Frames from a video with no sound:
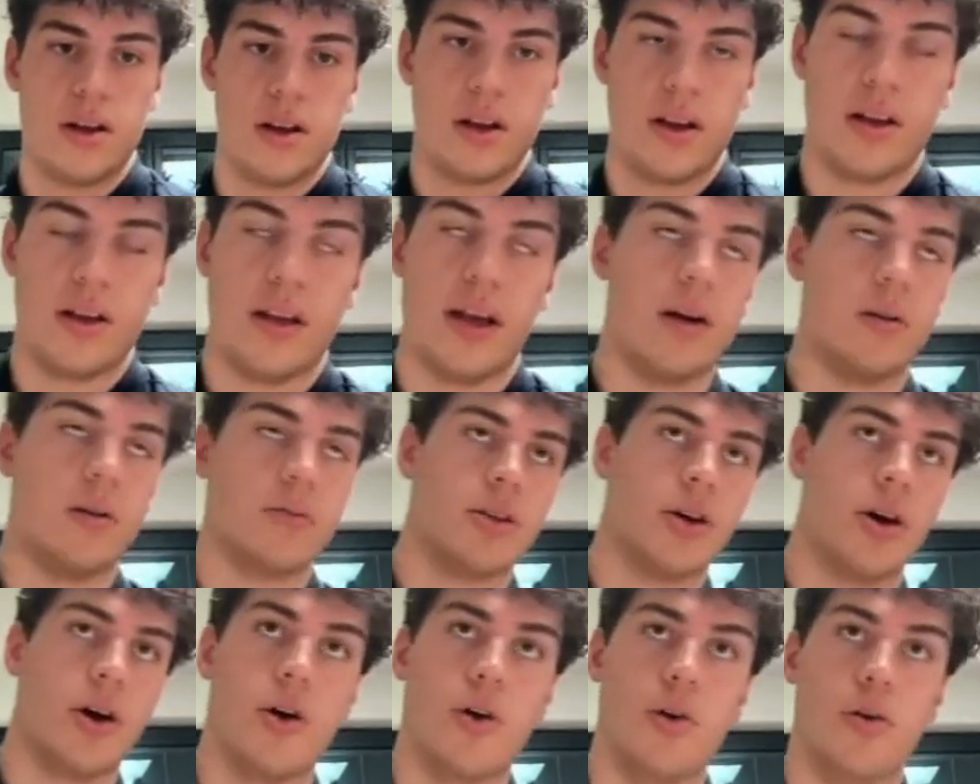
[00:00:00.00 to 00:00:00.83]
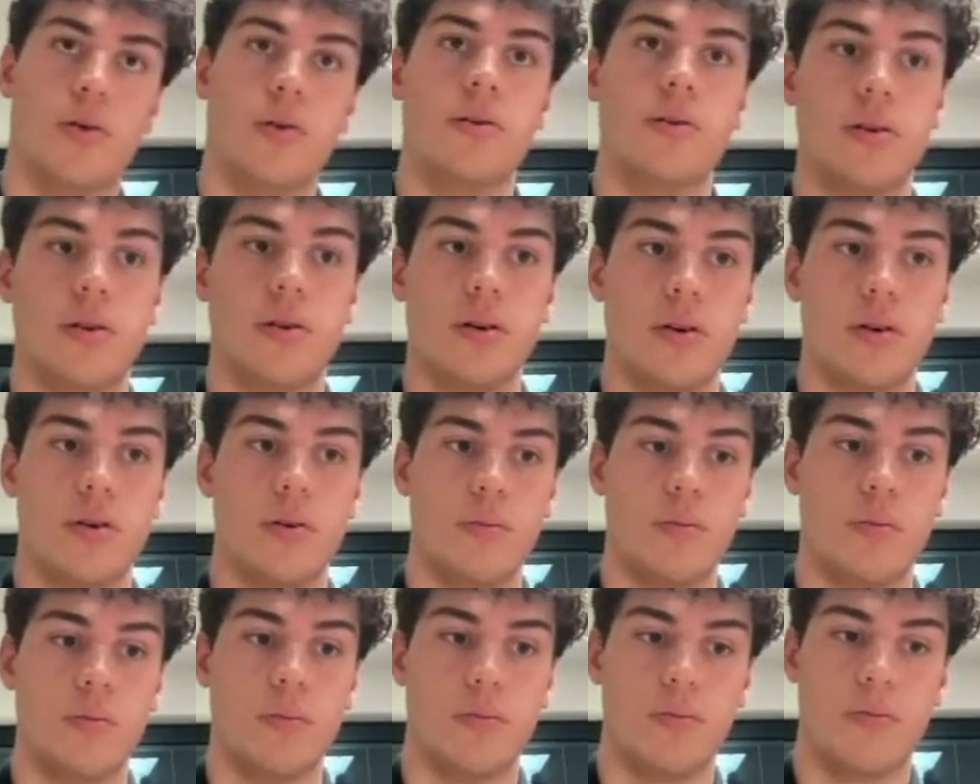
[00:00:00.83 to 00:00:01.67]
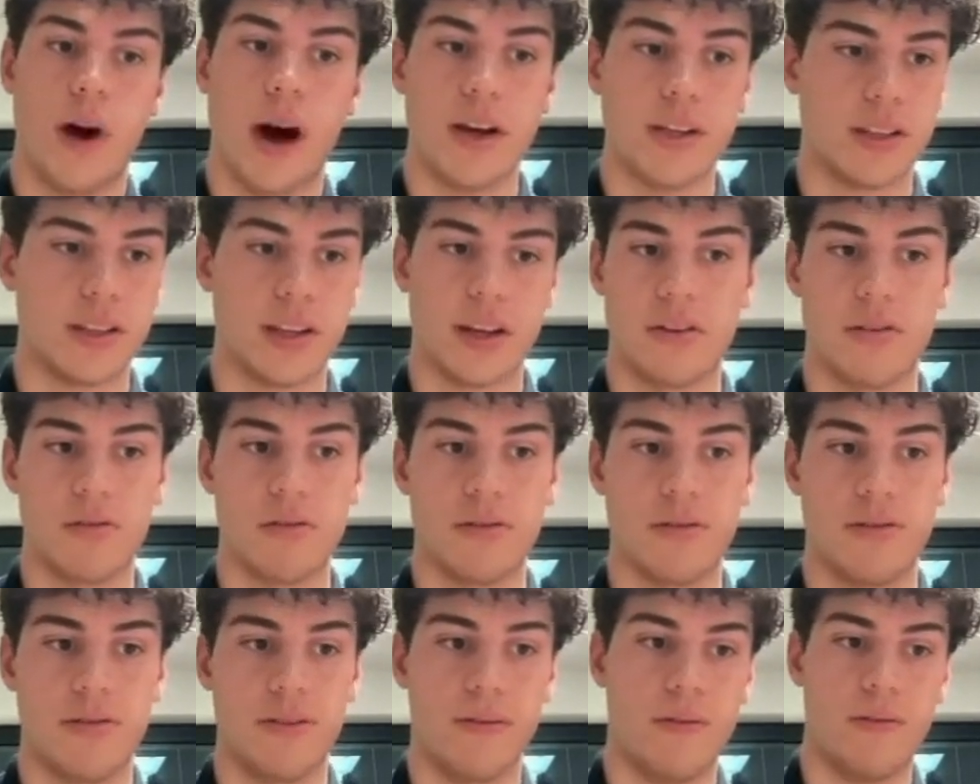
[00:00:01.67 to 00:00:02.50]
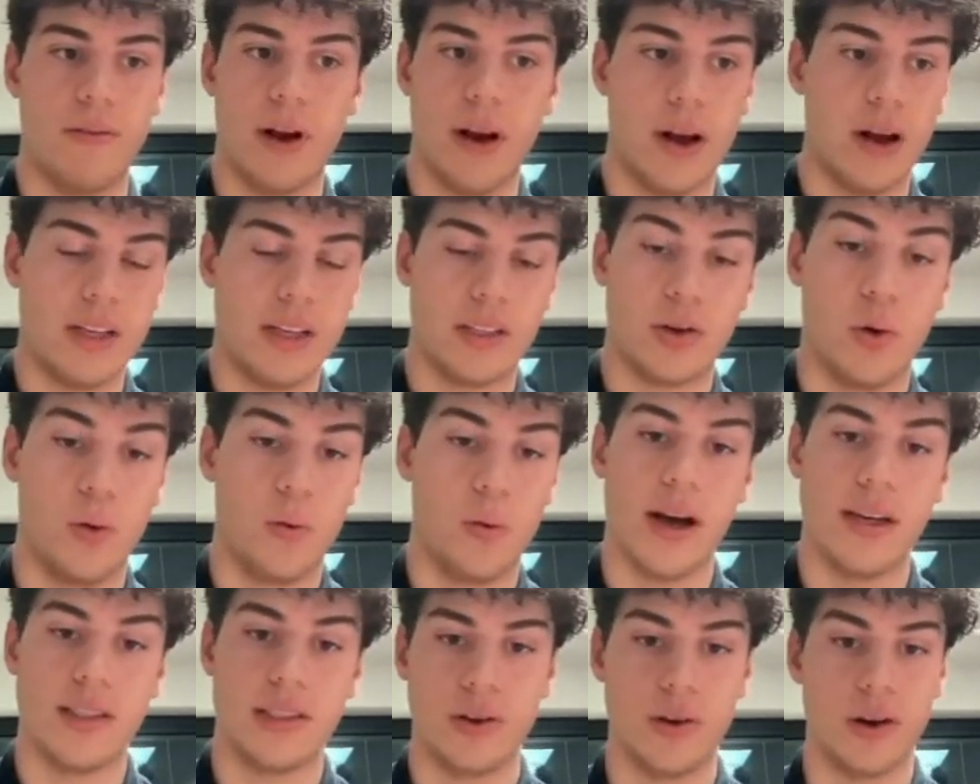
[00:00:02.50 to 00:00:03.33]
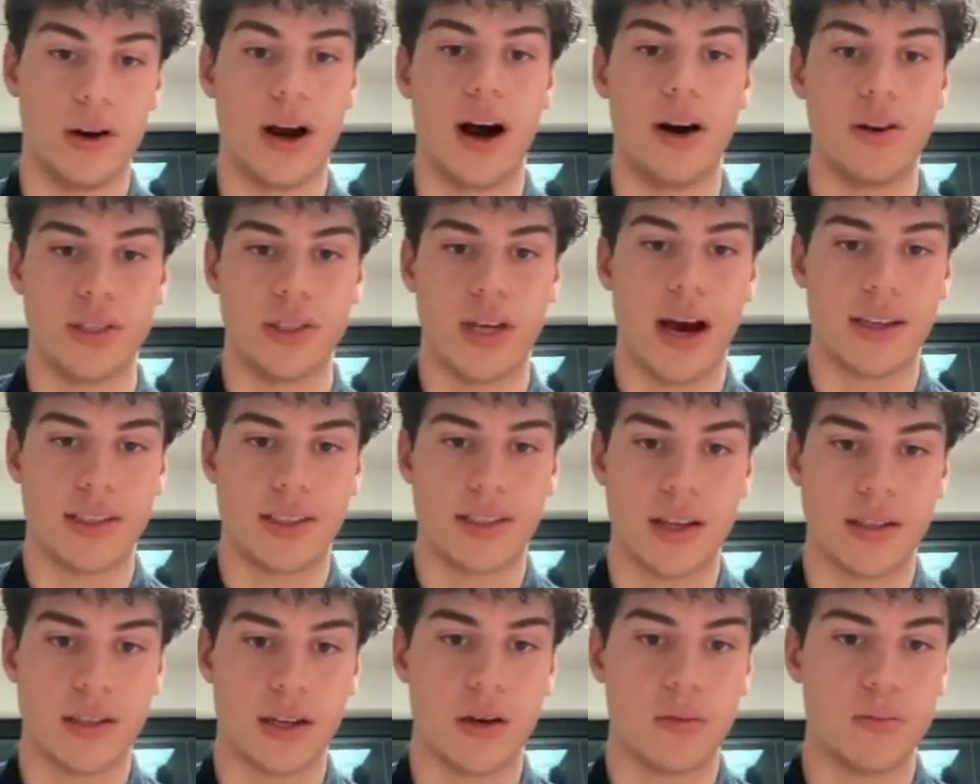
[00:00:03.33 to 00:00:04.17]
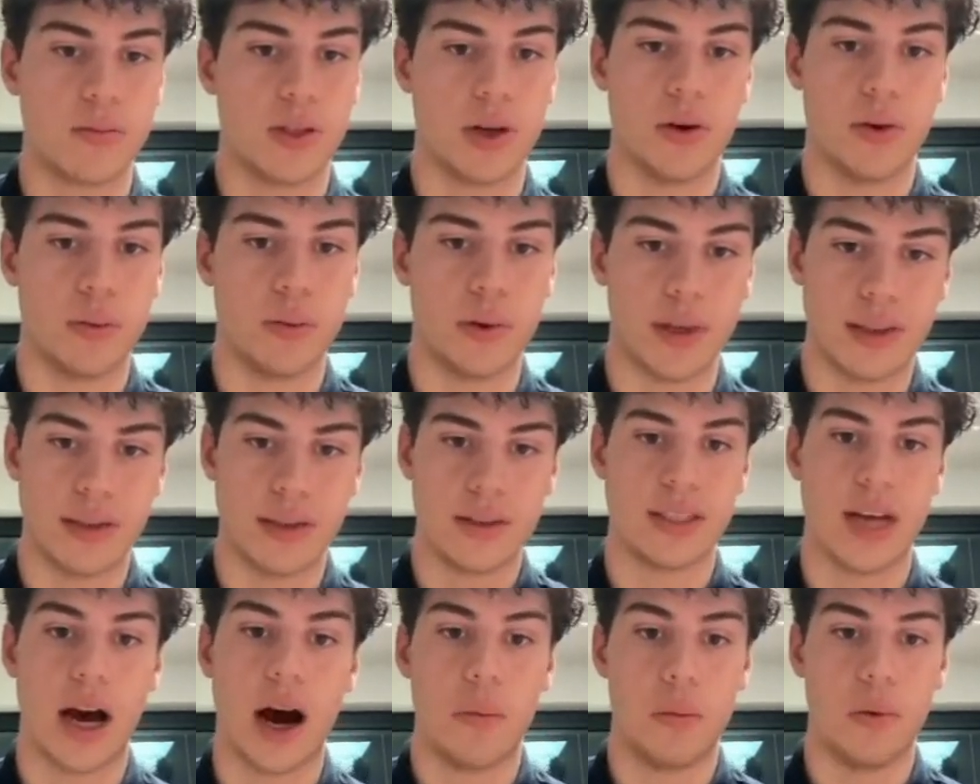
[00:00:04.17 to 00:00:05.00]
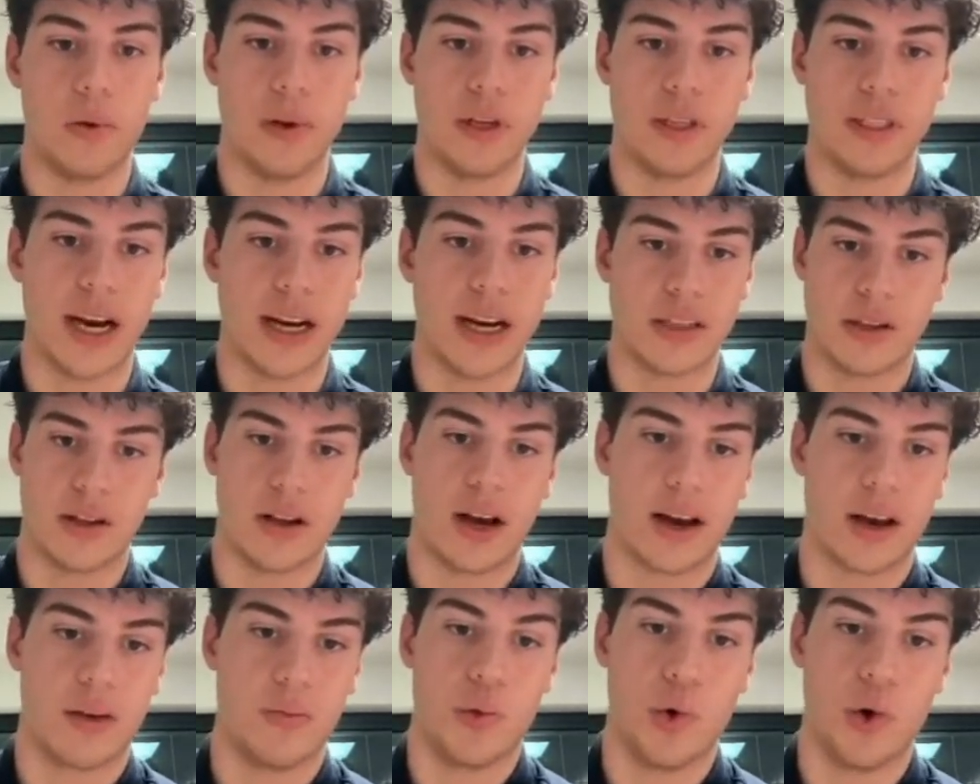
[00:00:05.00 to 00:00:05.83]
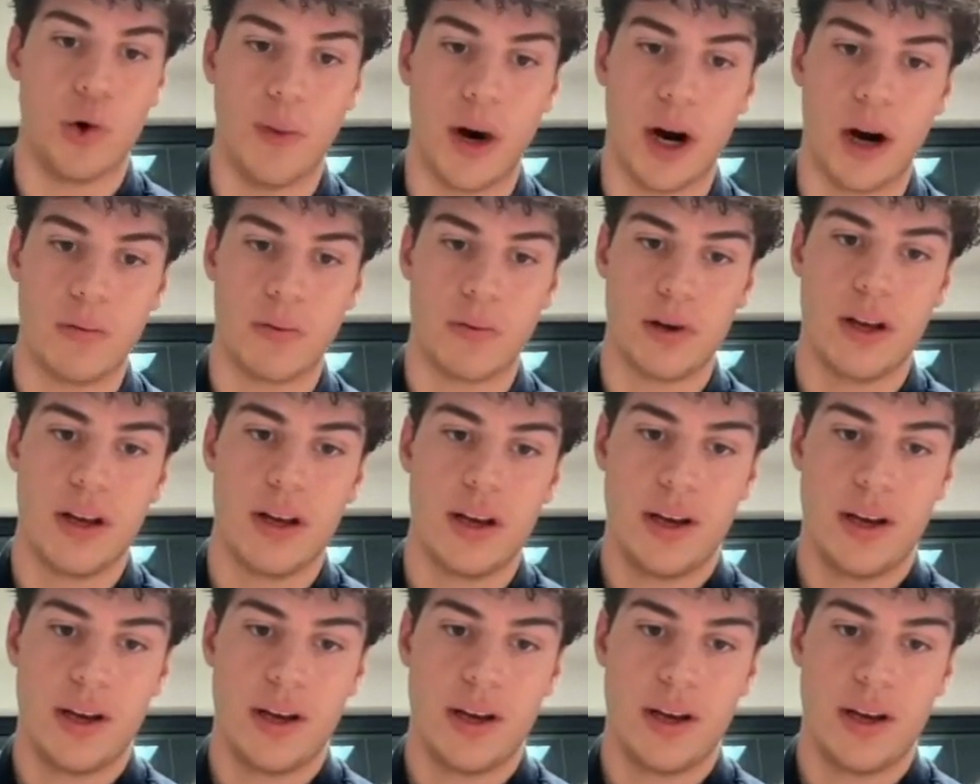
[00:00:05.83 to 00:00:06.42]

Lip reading: Yeah. So first thing is always doing our tech setup. So we set up all the tech so that can warm up.